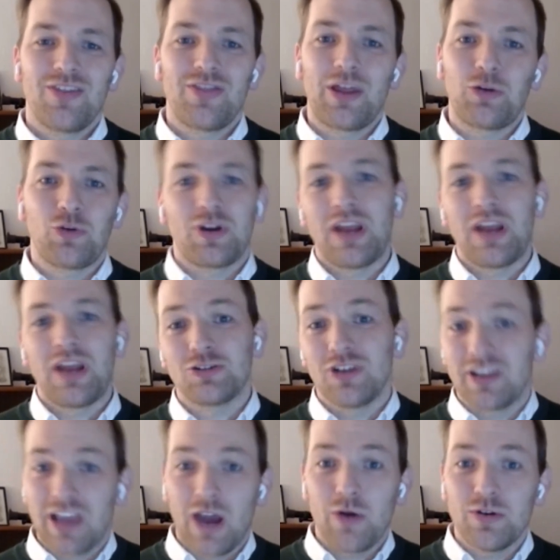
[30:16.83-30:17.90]
that you can
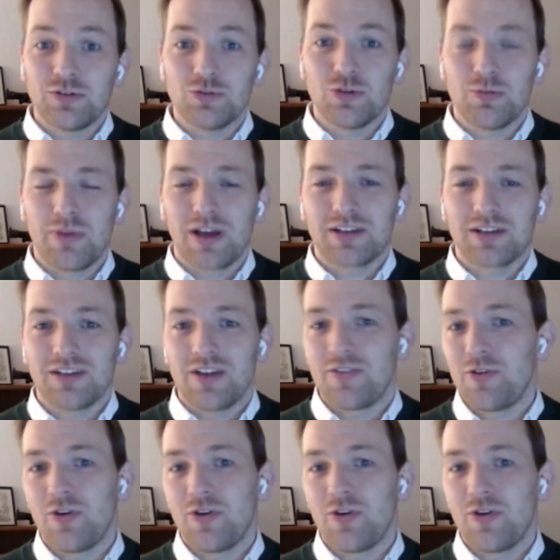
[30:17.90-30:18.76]
actually carry to the backside.